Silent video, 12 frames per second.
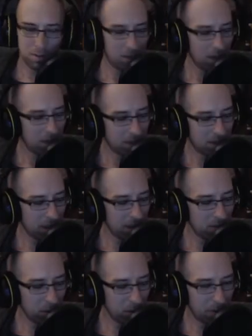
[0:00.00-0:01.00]
Get this thing
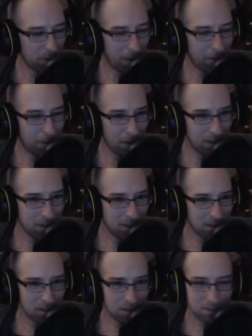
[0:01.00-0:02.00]
closer to my
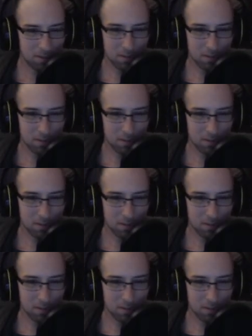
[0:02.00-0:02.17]
face.